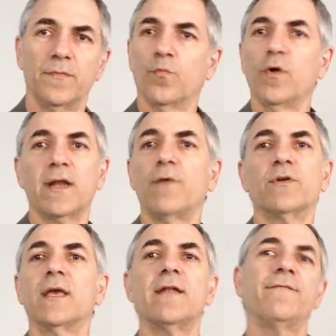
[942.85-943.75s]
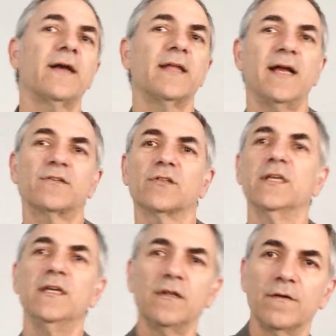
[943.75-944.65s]
what I would get if I could actually
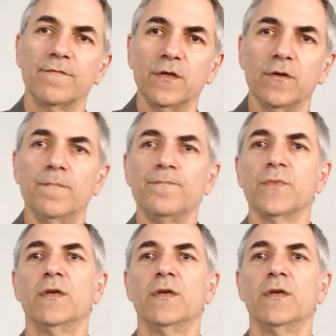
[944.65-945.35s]
interview,